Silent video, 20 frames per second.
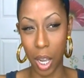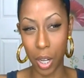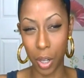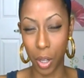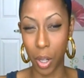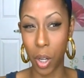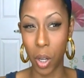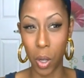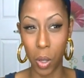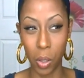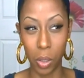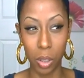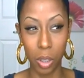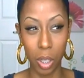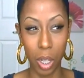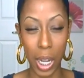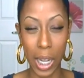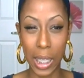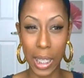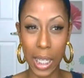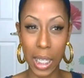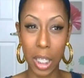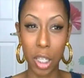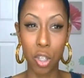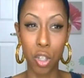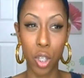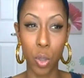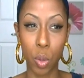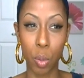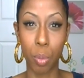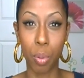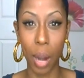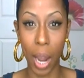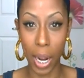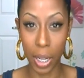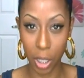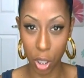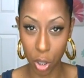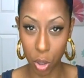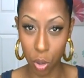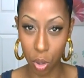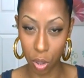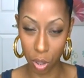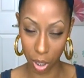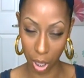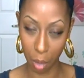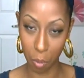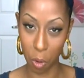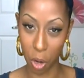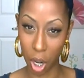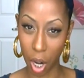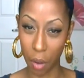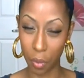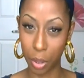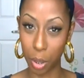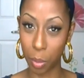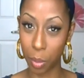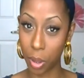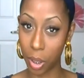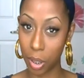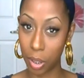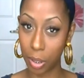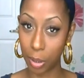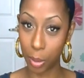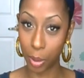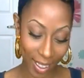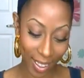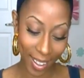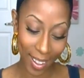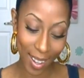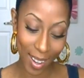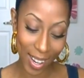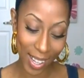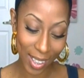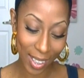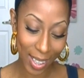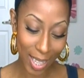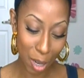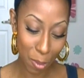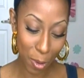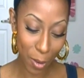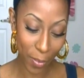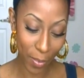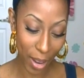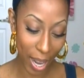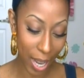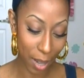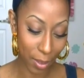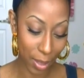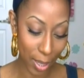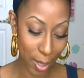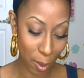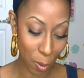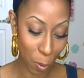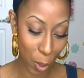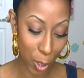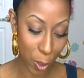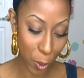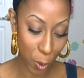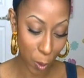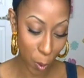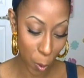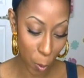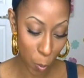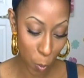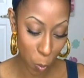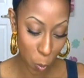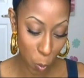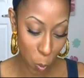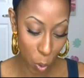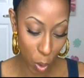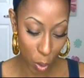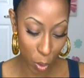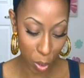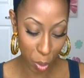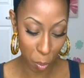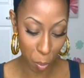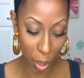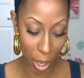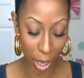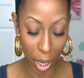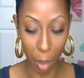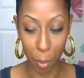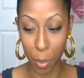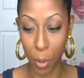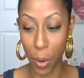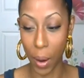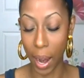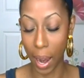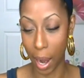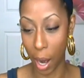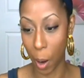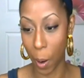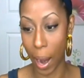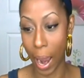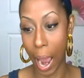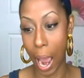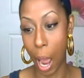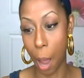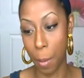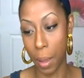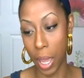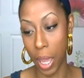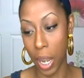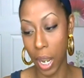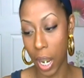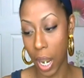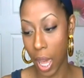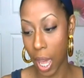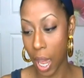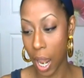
I don't know, I guess it's just with practice you just get more comfortable. Question number five is what's your worst makeup or hair habit?